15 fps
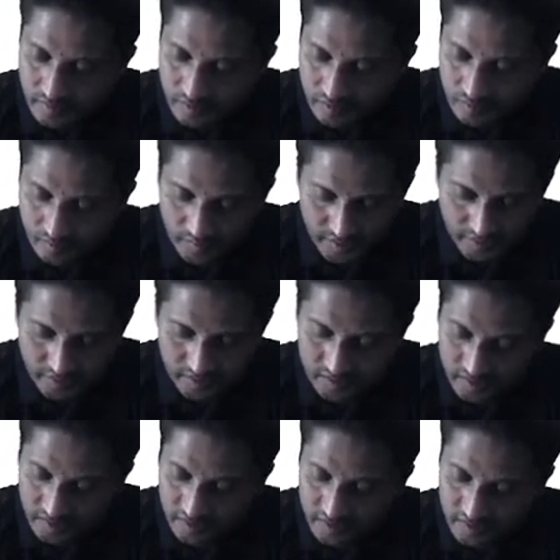2 minus
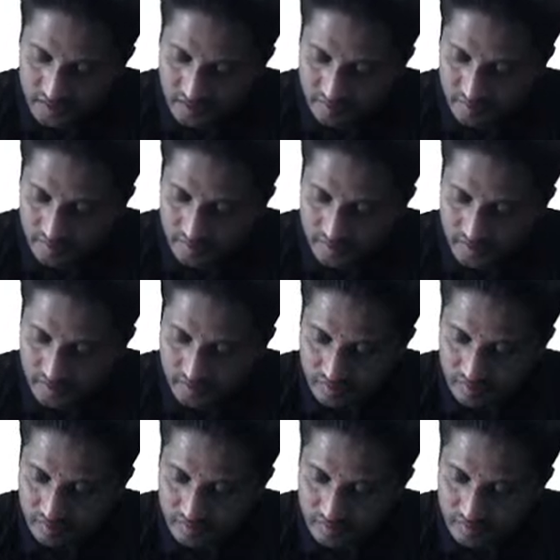k is equal to 0.